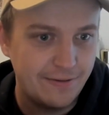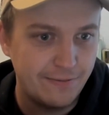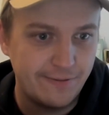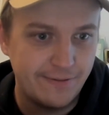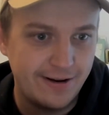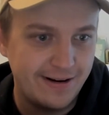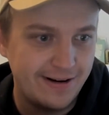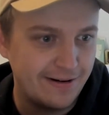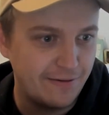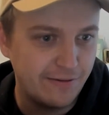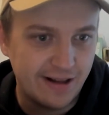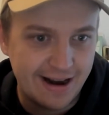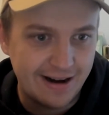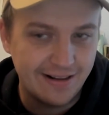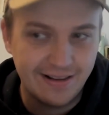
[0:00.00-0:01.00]
Rivet
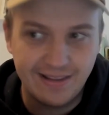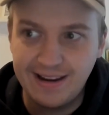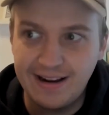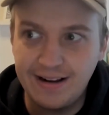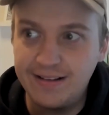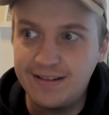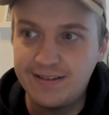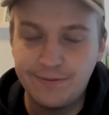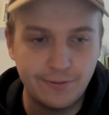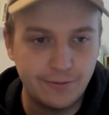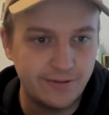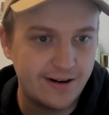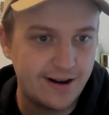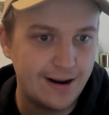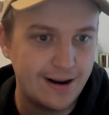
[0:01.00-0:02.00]
and related things
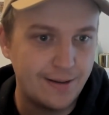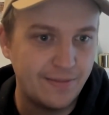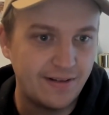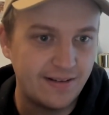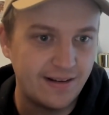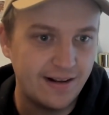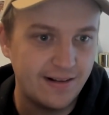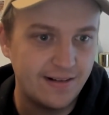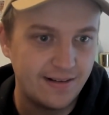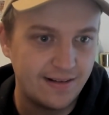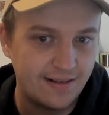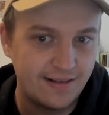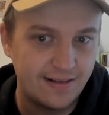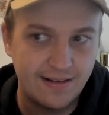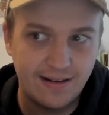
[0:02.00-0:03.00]
full-time
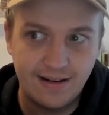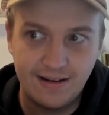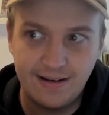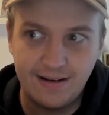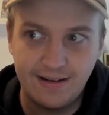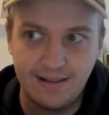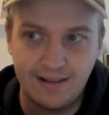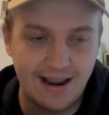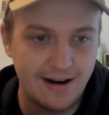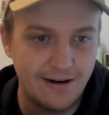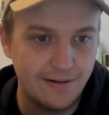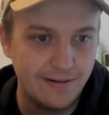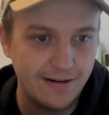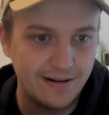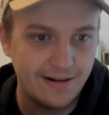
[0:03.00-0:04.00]
since
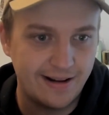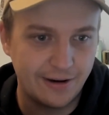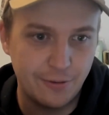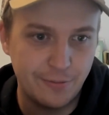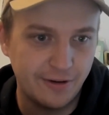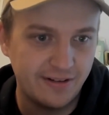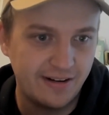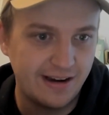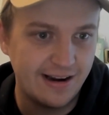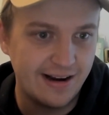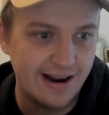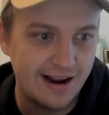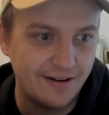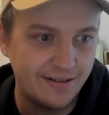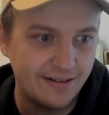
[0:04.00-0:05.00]
then, like almost a
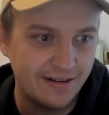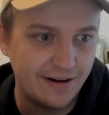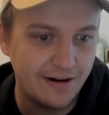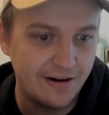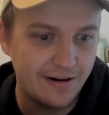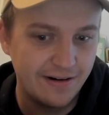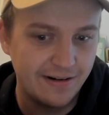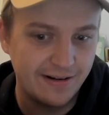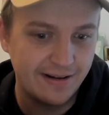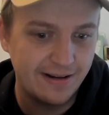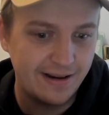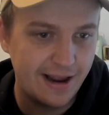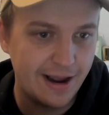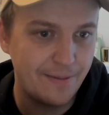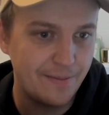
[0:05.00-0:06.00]
year now. So
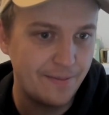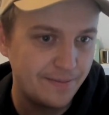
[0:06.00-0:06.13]
yeah.